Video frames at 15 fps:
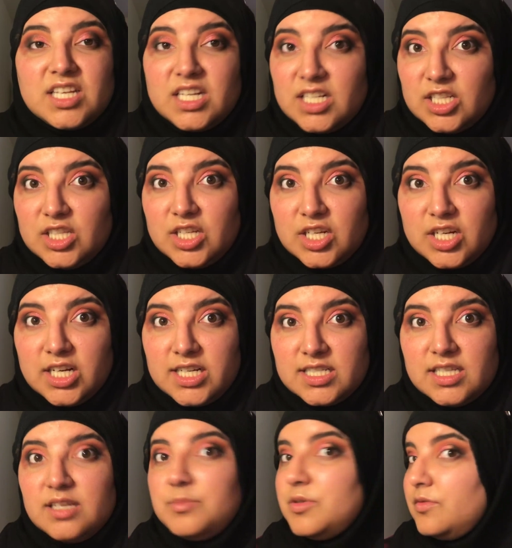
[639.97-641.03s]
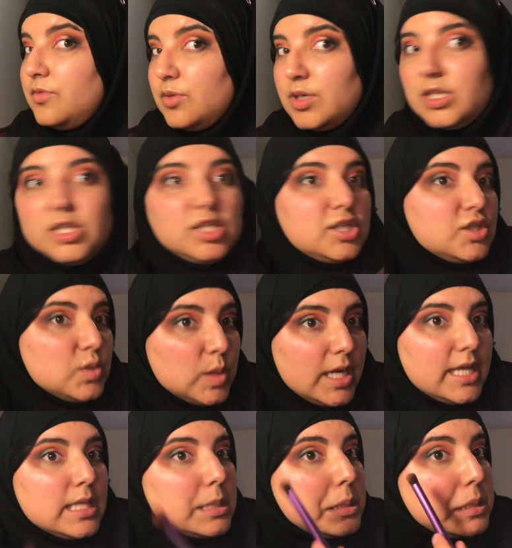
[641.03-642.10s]
gonna look crazy before it looks
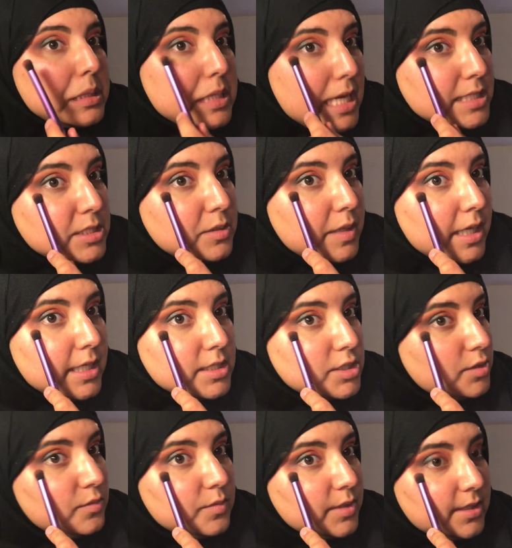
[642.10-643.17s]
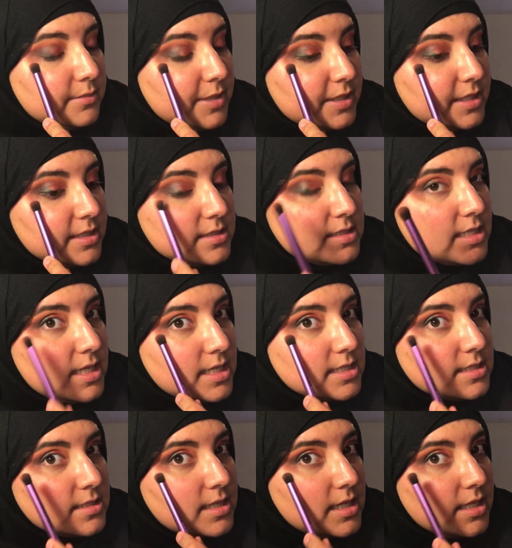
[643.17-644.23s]
right. That's okay, don't worry about this.
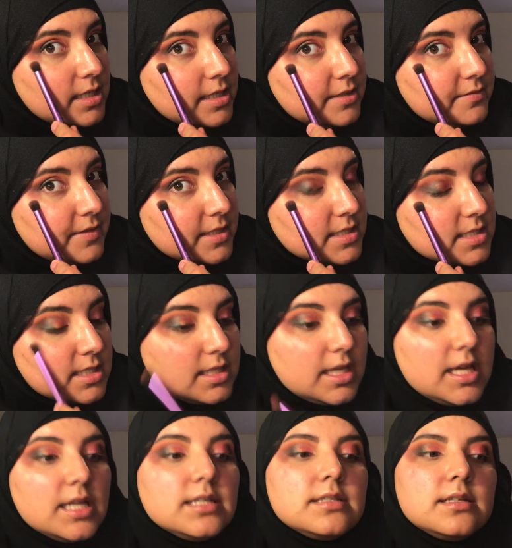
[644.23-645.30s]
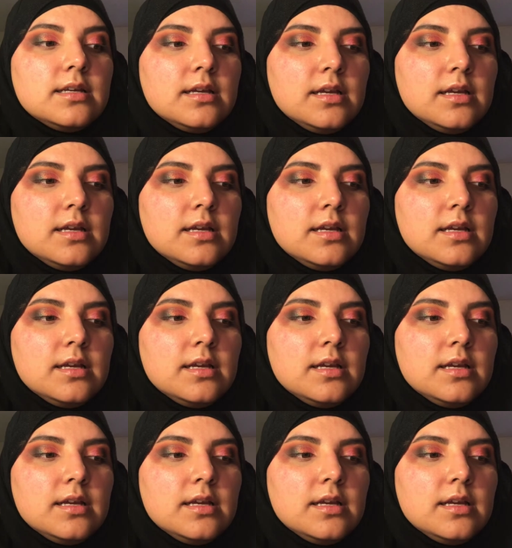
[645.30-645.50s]
It's gonna get fixed in the end.